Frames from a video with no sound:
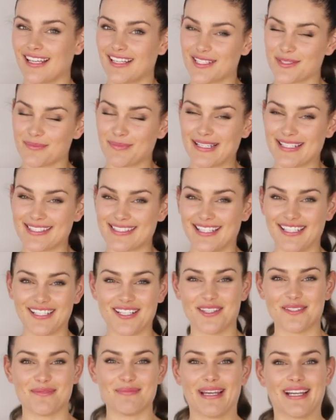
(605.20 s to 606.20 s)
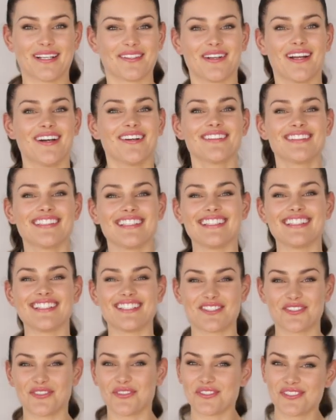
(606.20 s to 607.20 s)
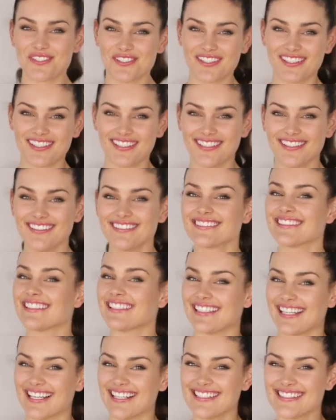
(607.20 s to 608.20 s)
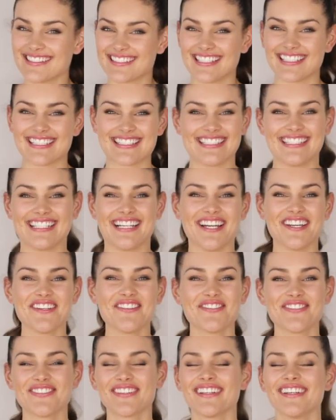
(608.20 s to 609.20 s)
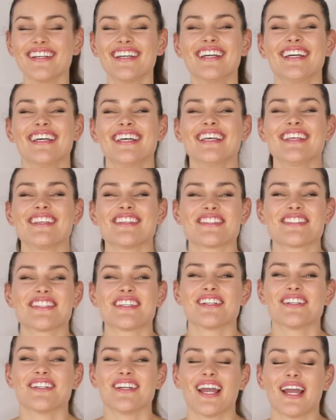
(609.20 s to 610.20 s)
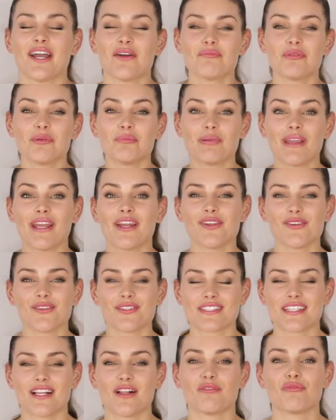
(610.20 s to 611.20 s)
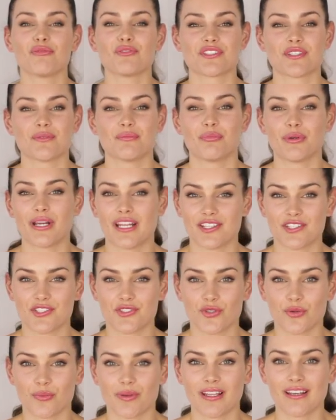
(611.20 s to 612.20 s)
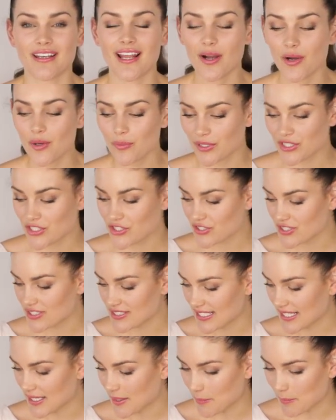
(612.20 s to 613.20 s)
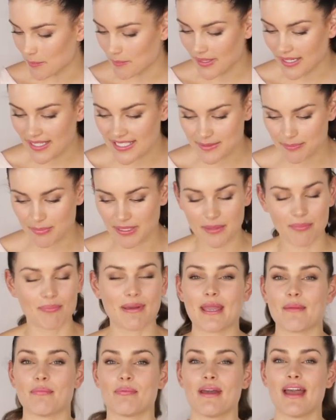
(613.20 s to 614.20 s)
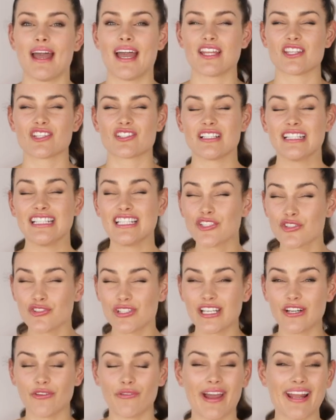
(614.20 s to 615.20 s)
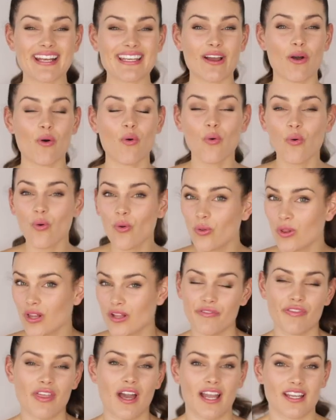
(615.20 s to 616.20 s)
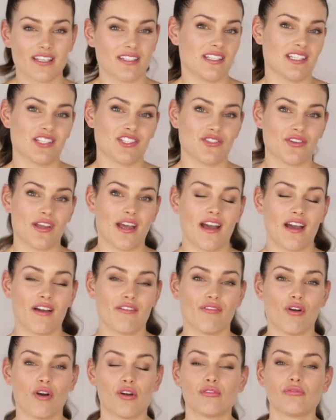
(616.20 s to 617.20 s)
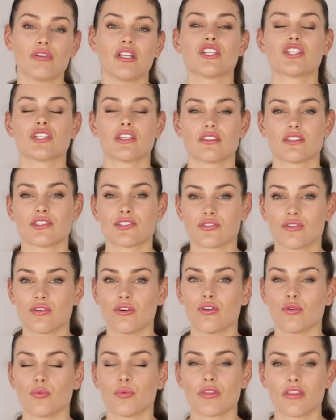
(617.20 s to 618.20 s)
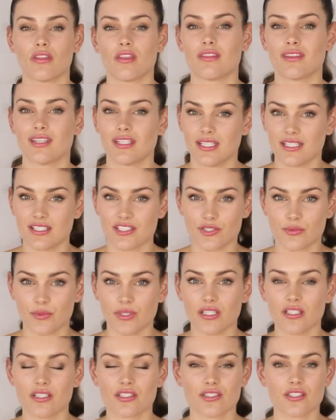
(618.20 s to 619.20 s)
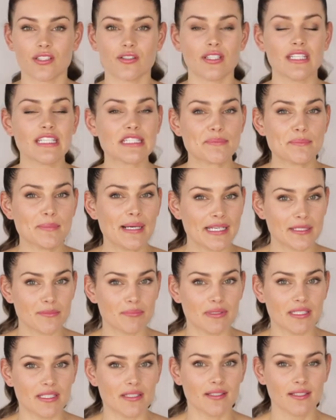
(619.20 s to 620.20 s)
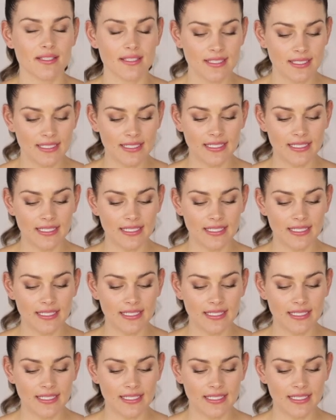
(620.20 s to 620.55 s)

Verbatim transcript: That is my son in the background. He is also here. Yes, that's life. So prepare yourself for some brainstorming. Now I want you to take a nice big paper and literally write all of the ideas you have on reaching this goal within the next week. So it might be